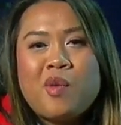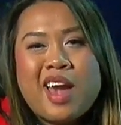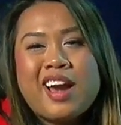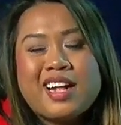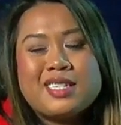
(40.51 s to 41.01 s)
We
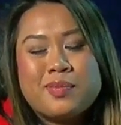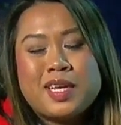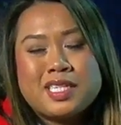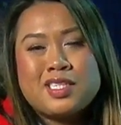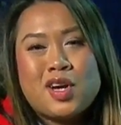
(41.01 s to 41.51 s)
have got some
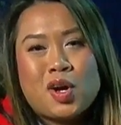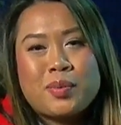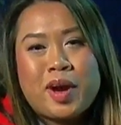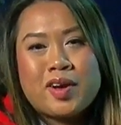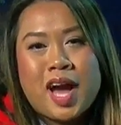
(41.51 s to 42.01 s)
things to talk
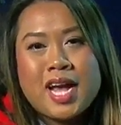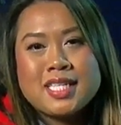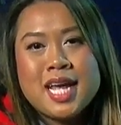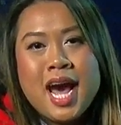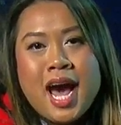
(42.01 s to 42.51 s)
about, guys.